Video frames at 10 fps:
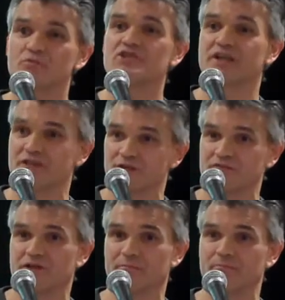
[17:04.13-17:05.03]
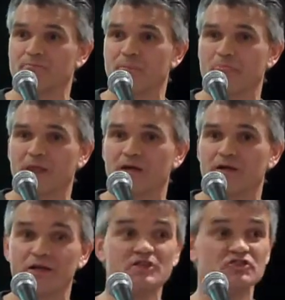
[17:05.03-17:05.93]
2% of them
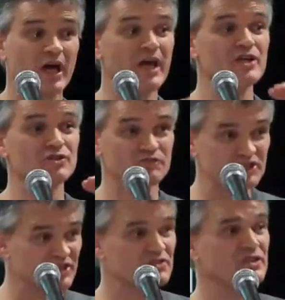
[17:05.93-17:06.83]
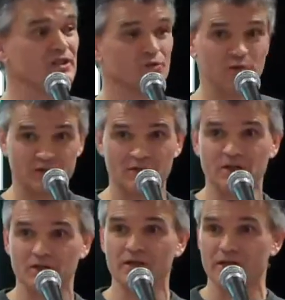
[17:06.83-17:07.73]
reach the age of 16
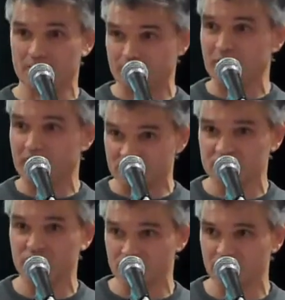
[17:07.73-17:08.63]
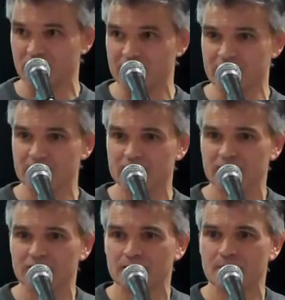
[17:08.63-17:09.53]
with their parents still together.
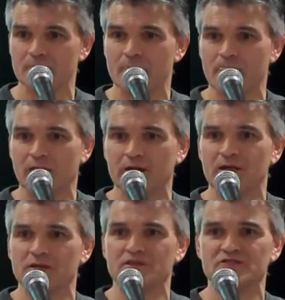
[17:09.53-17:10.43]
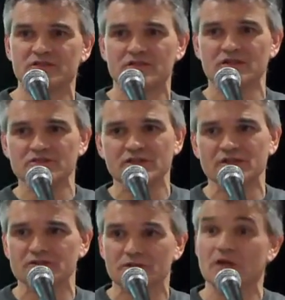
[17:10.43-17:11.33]
The
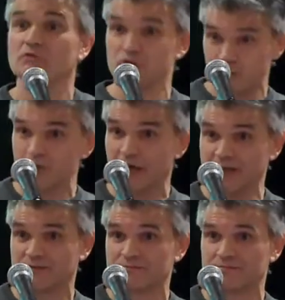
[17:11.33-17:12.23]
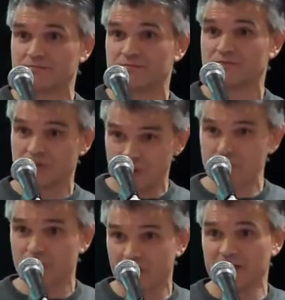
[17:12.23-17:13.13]
statistics, that's UK, it's in
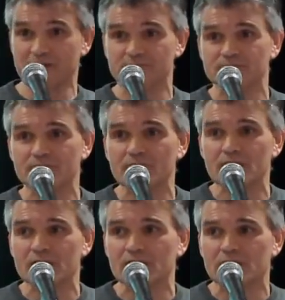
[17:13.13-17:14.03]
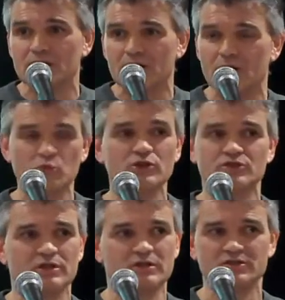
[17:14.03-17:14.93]
the UK. It
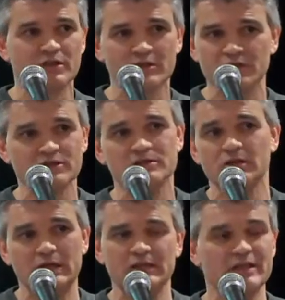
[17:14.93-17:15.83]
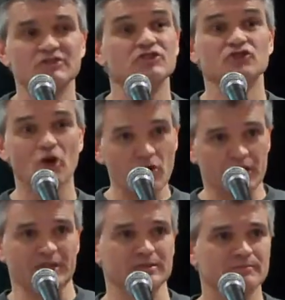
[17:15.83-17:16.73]
was, it's just
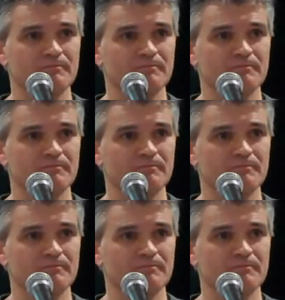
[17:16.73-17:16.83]
shocking.